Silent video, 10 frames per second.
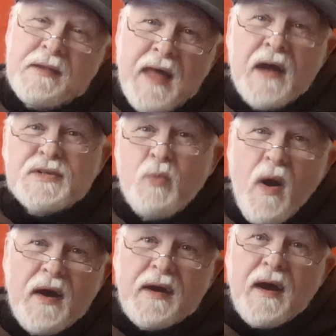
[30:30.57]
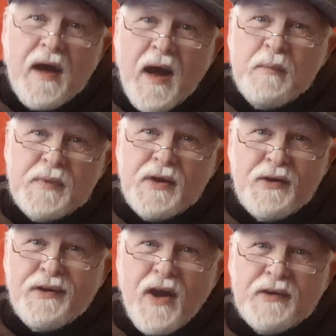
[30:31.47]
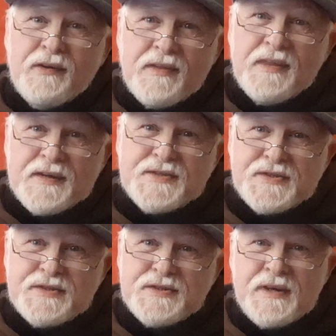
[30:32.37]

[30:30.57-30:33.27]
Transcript: That is why I'm here under this,